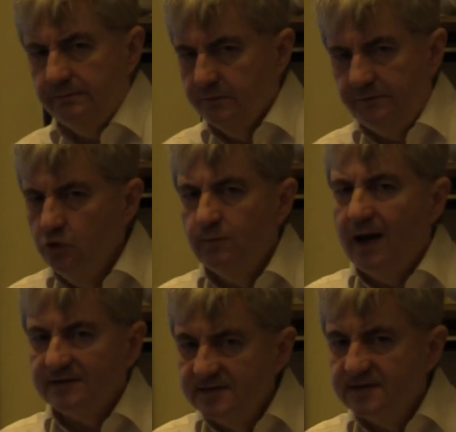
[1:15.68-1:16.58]
few
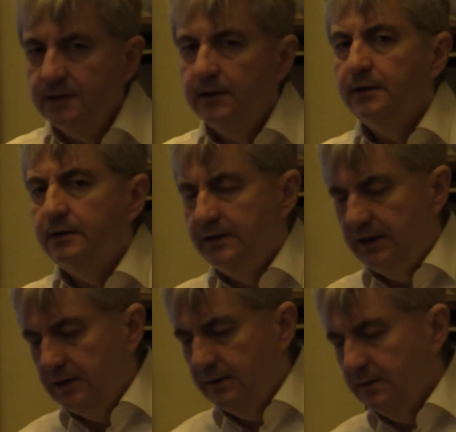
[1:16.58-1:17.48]
months,
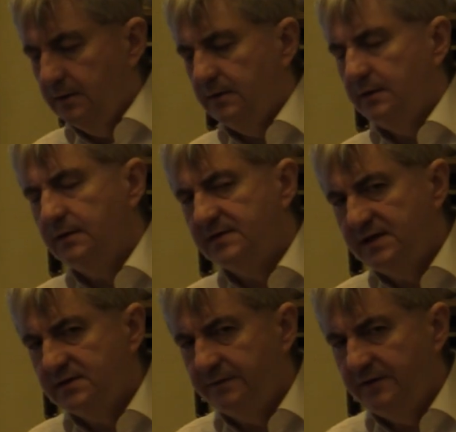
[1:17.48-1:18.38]
the
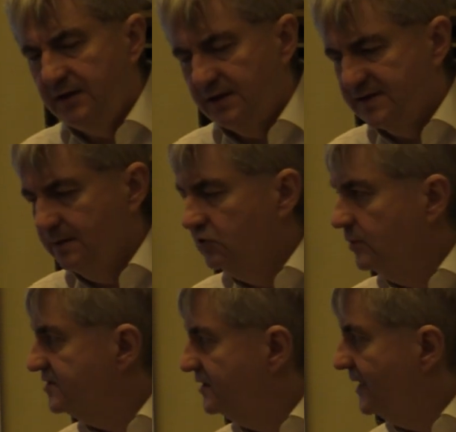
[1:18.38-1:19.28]
schizophrenia
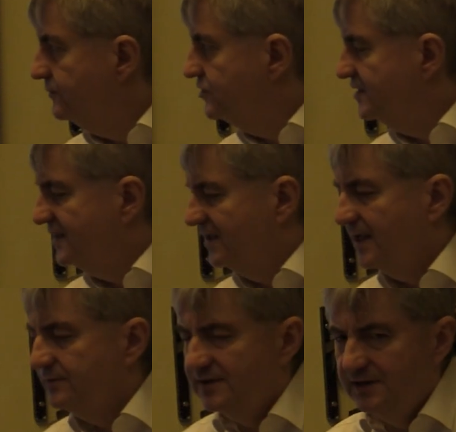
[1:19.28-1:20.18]
symptoms, the delusions and
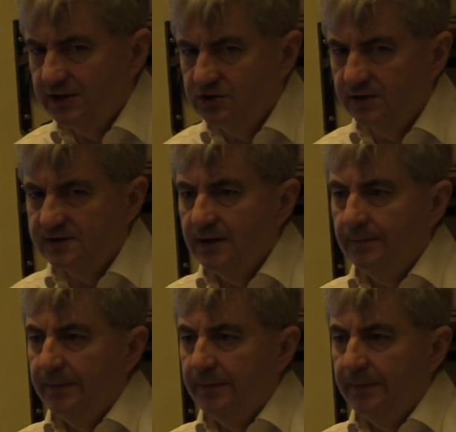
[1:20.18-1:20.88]
hallucinations